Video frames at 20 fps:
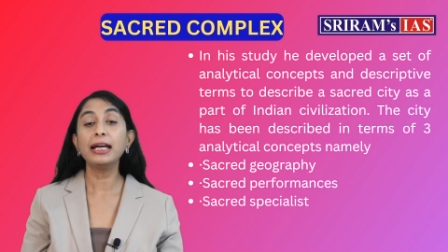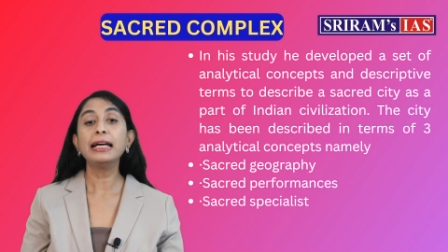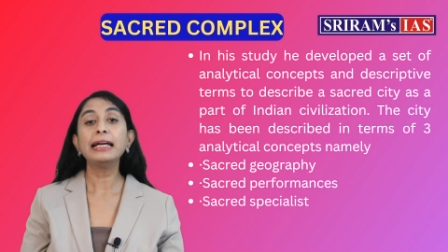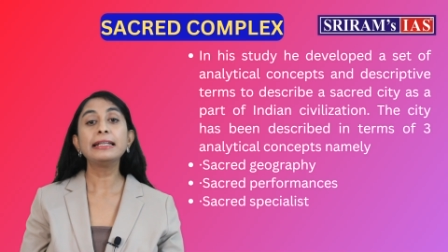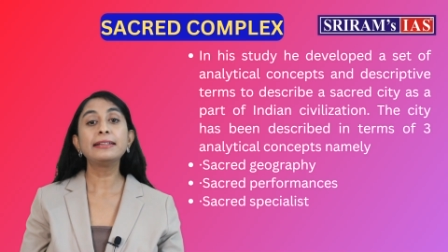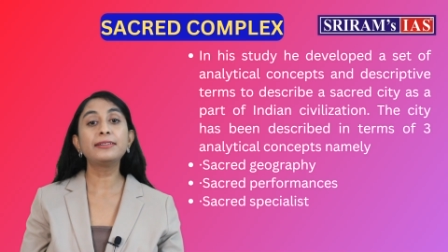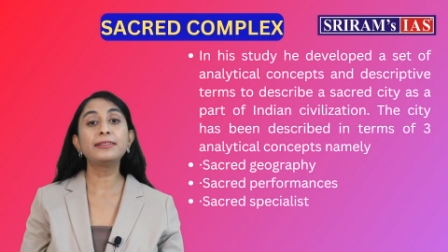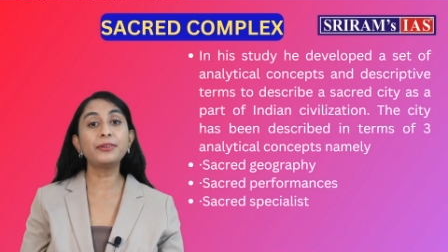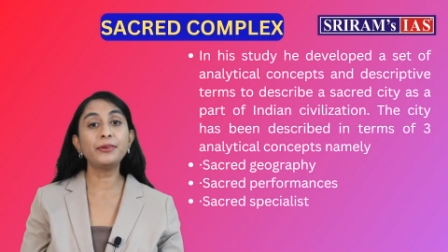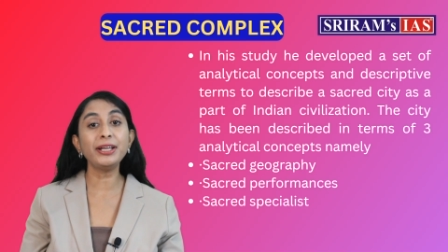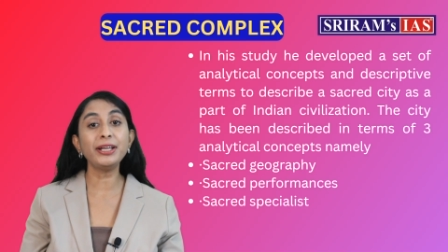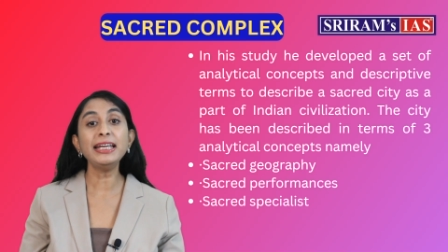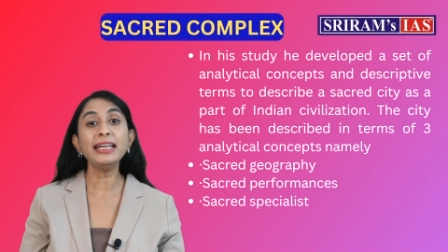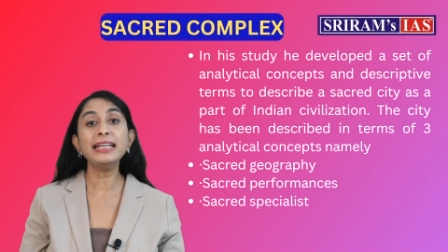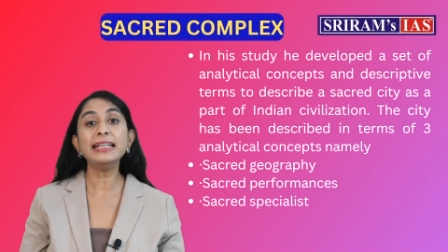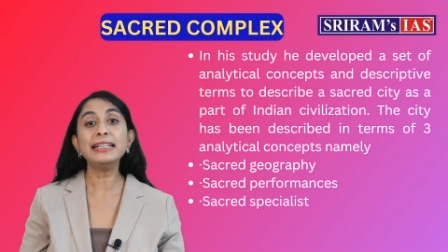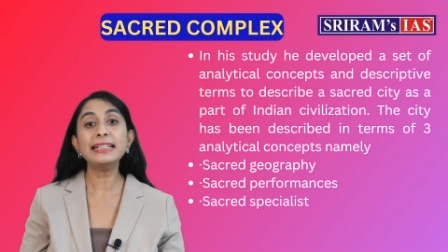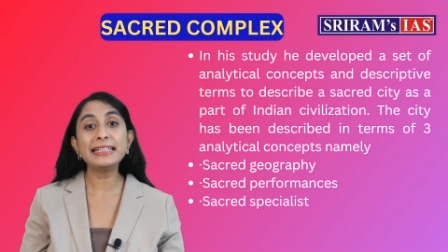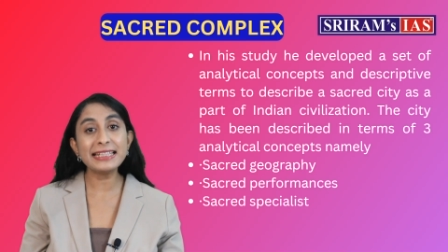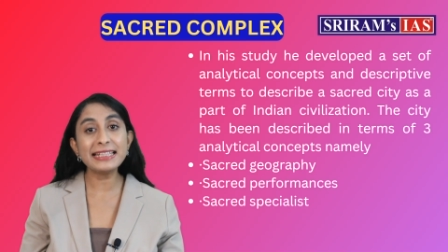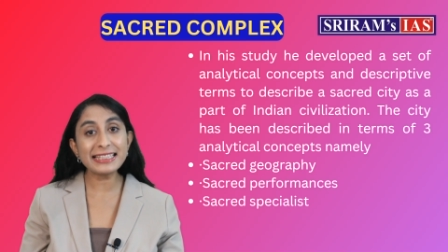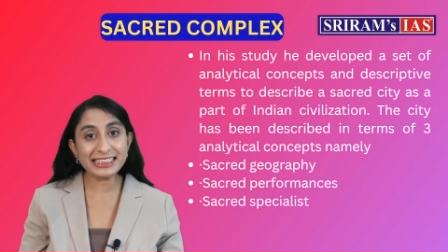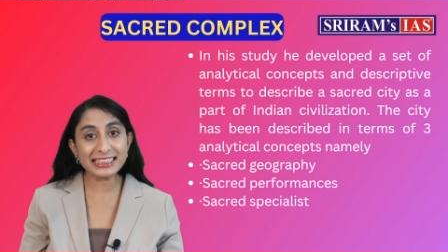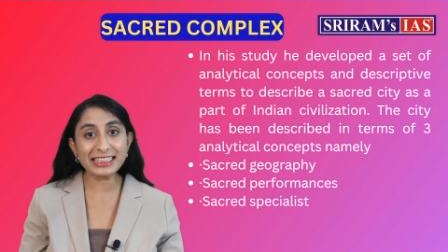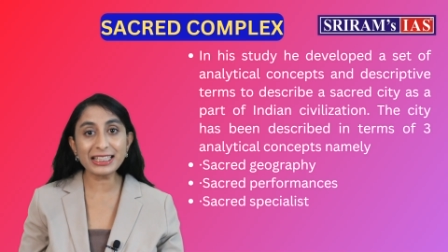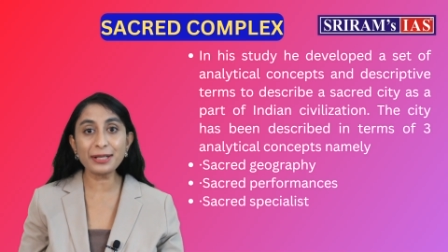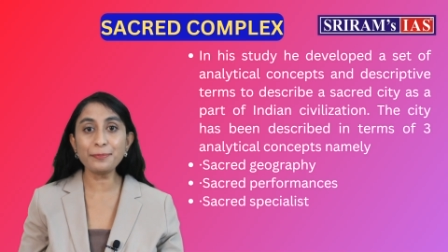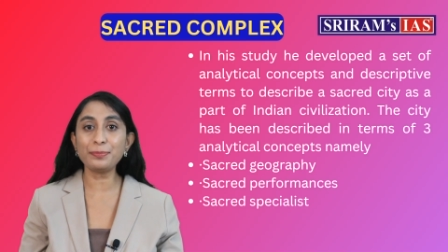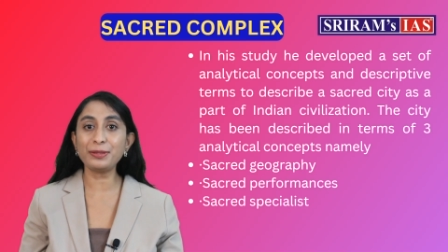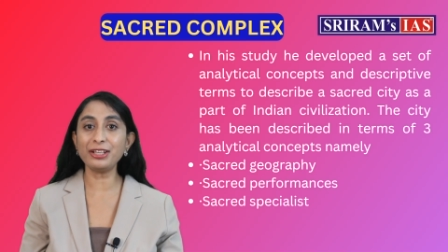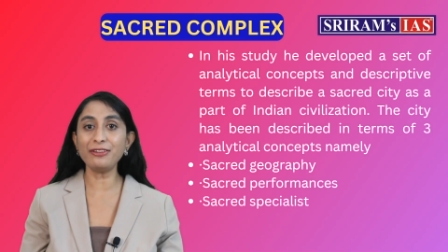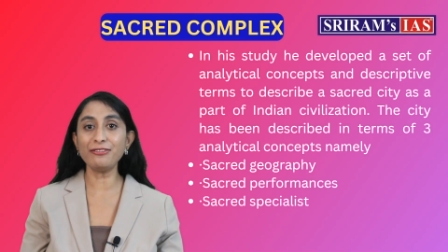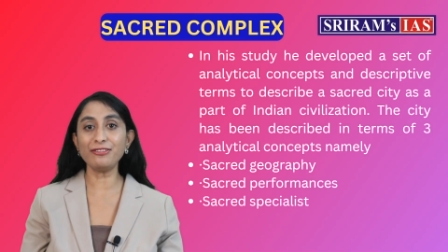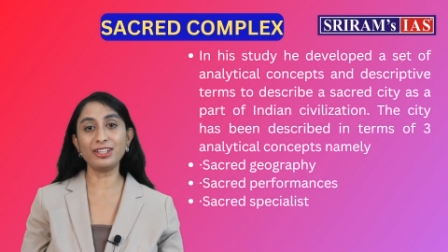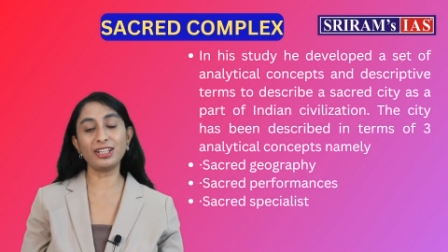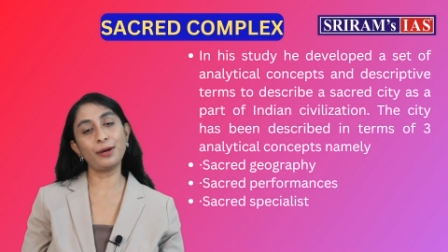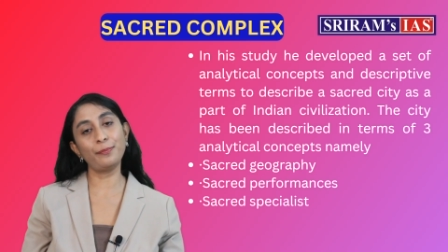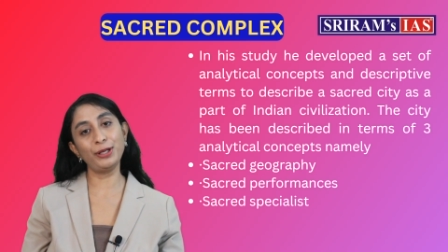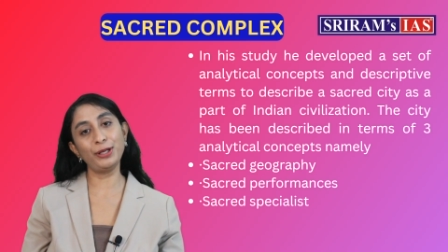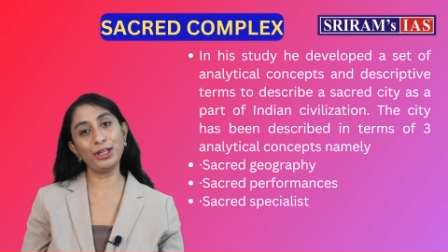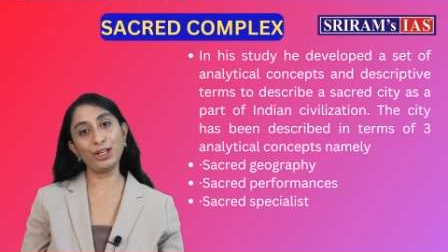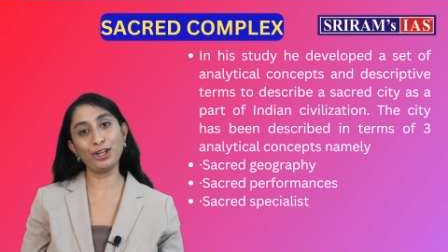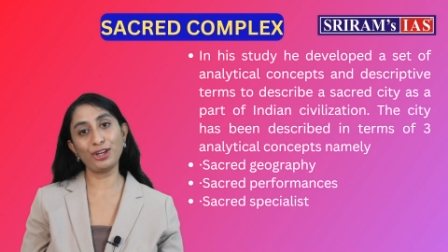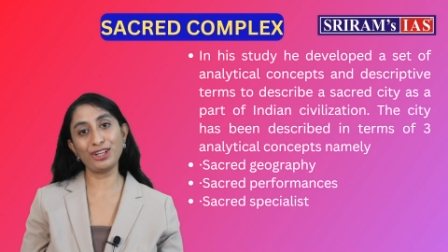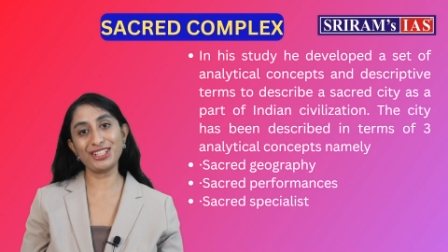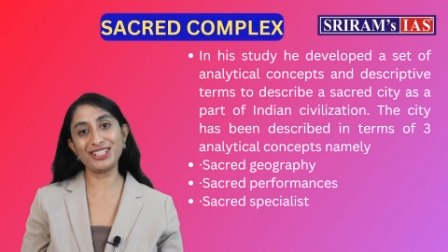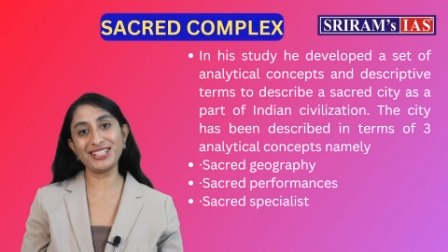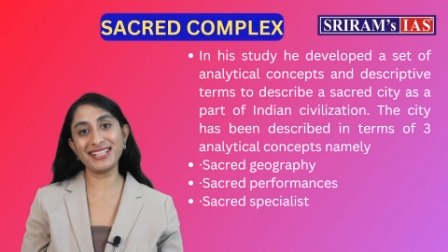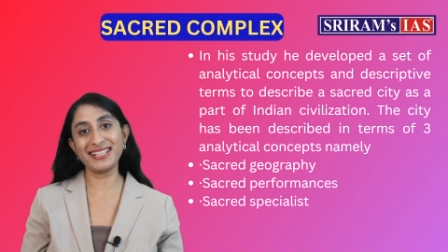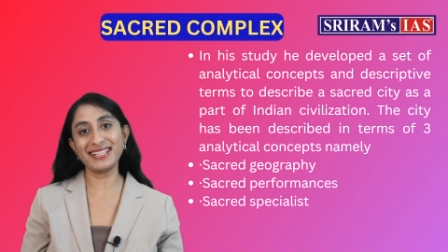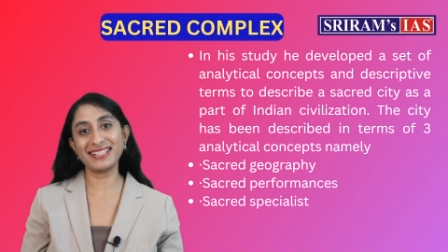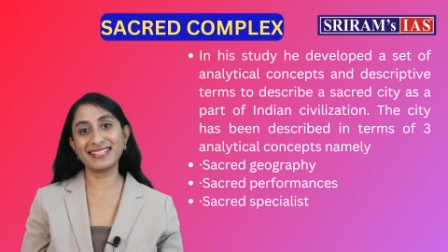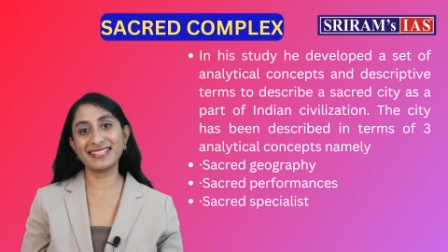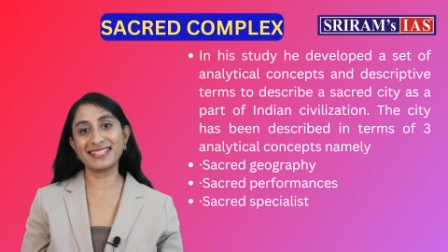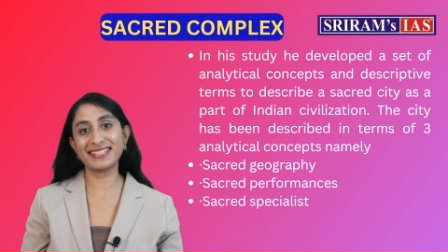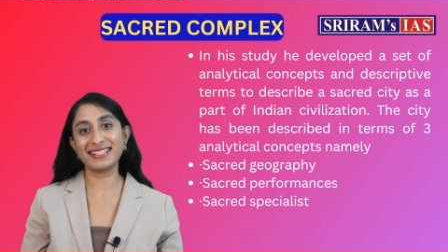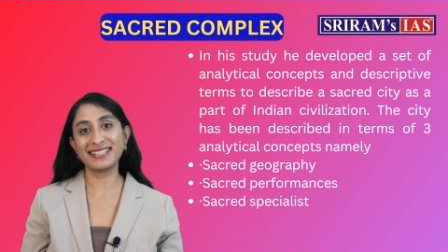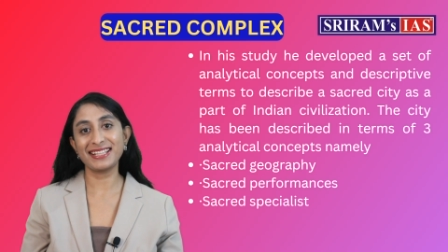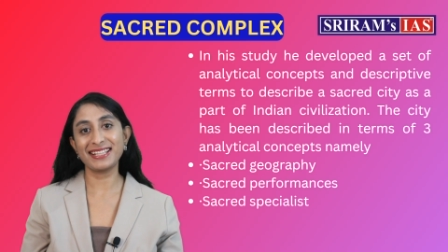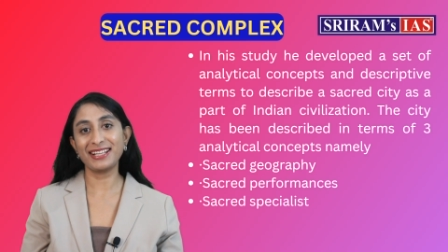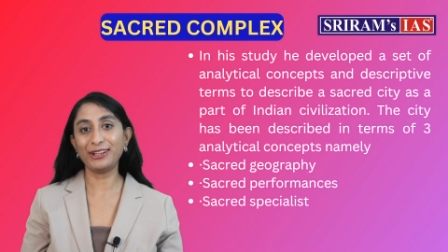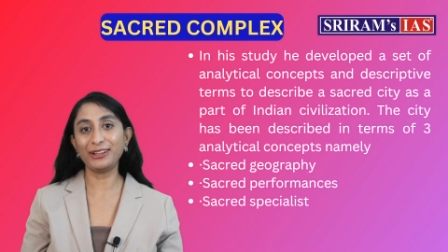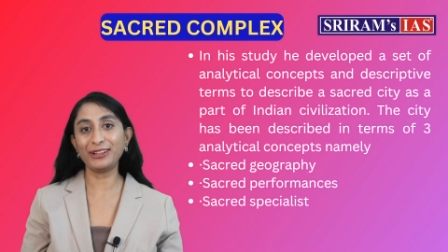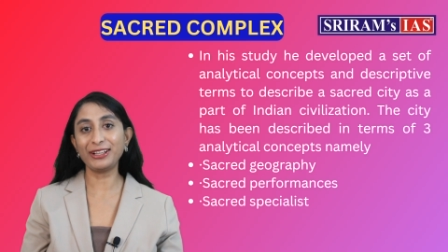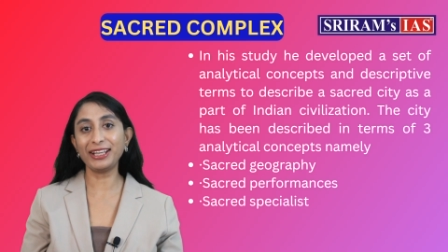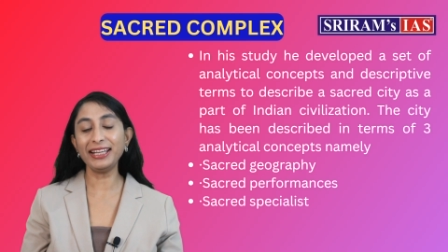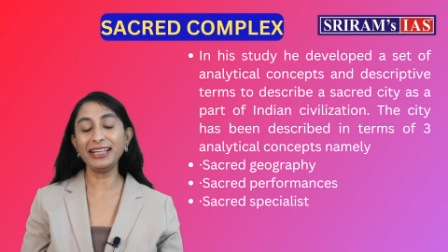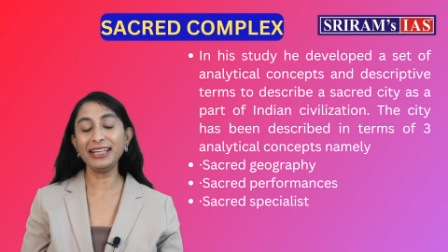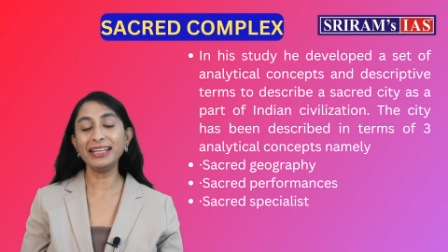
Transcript: 3 descriptive terminologies. Okay.